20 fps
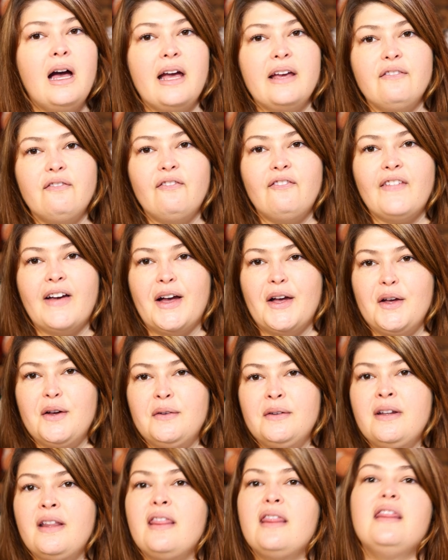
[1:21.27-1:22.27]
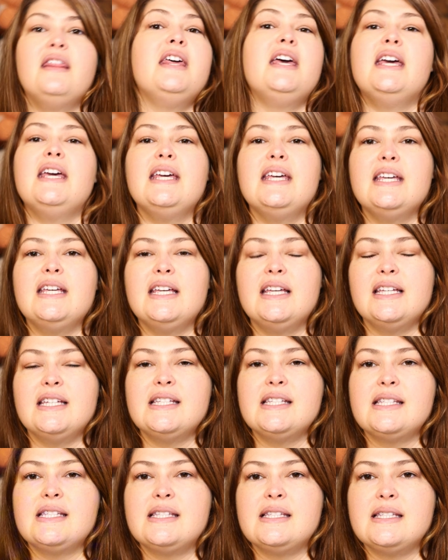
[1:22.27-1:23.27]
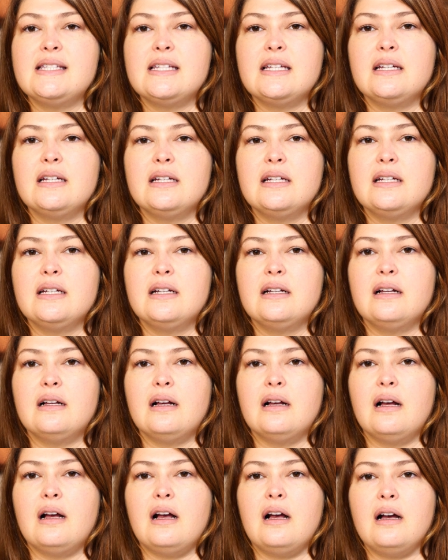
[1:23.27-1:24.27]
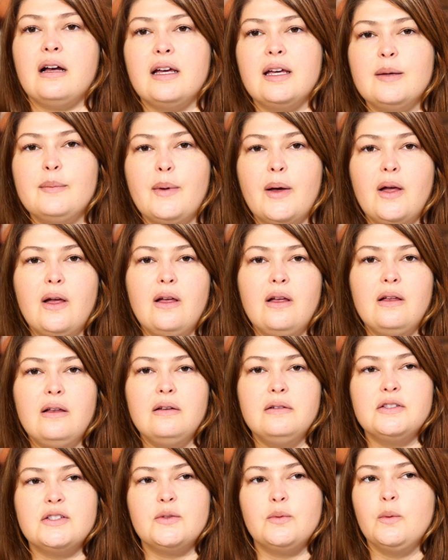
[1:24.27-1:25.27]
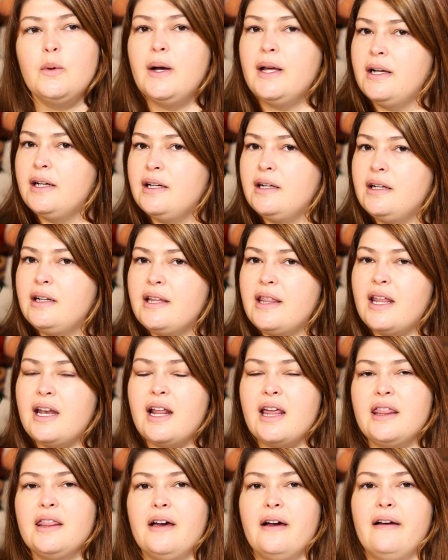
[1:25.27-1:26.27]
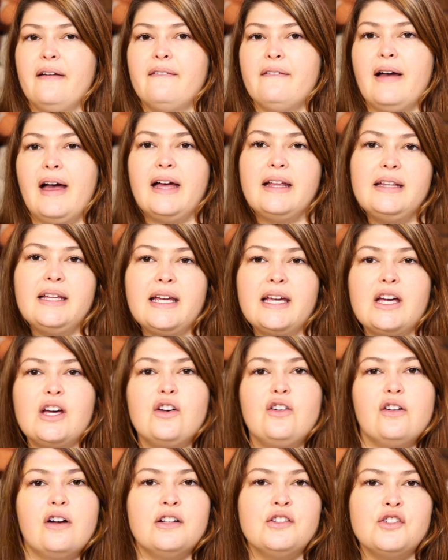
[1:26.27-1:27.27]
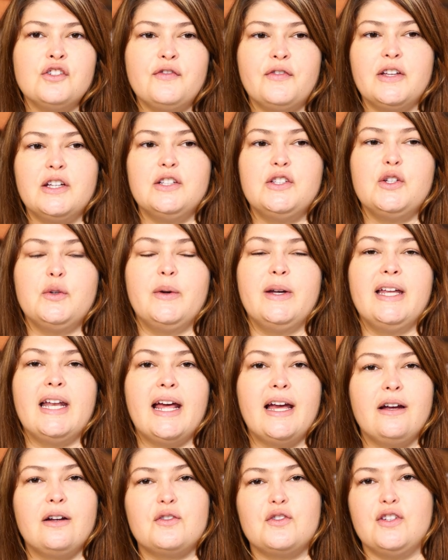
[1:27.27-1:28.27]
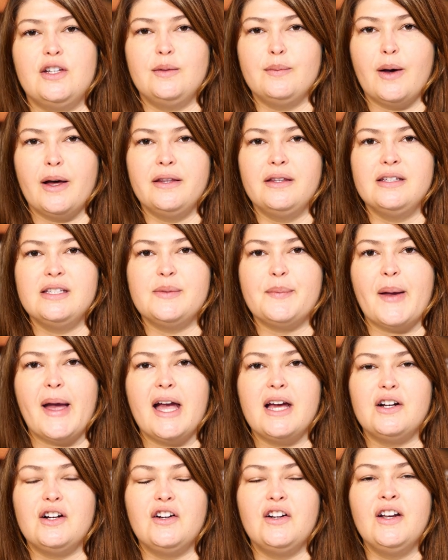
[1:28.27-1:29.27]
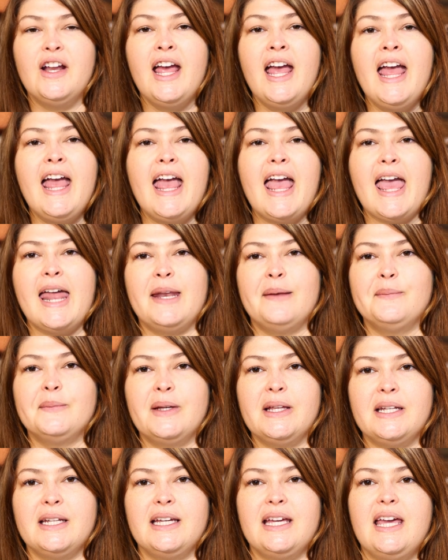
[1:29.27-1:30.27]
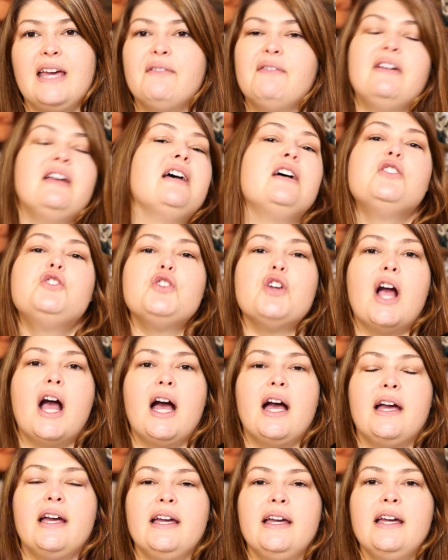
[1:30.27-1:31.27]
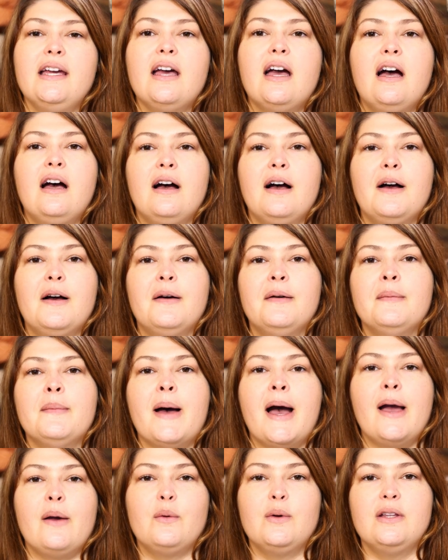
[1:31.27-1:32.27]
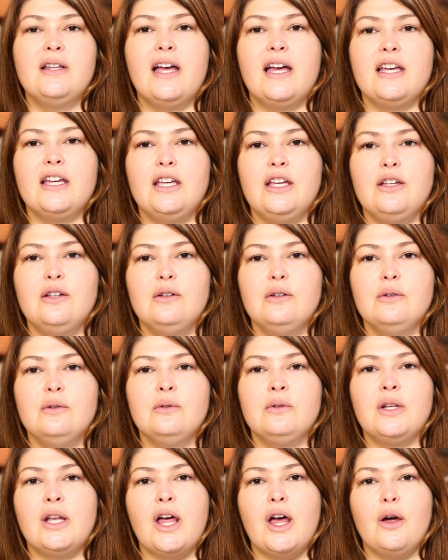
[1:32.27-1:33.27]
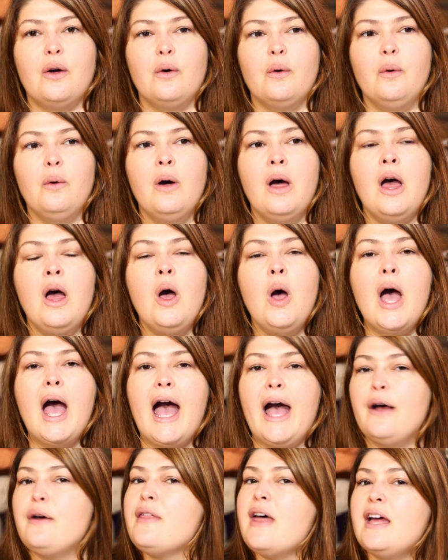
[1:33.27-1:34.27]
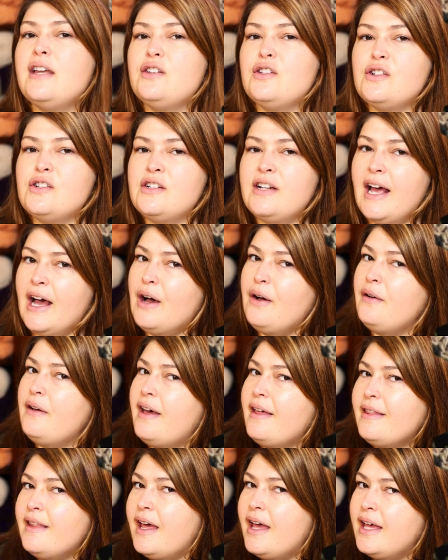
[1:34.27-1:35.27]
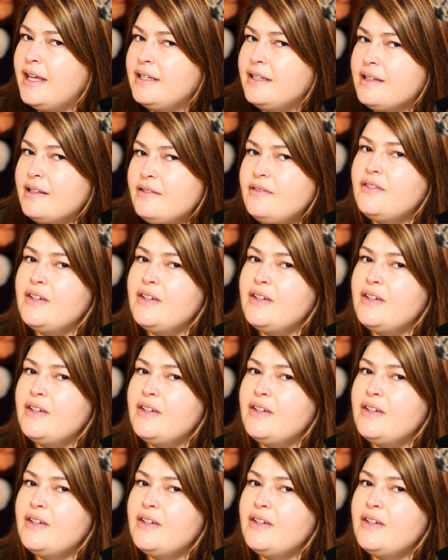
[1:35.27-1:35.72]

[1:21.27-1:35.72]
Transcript: I found this eyeball sweater that I thought had like a grunge feel to it. I actually bought this pattern and I'm gonna give it a try. I will let you know how that turned out at the end of the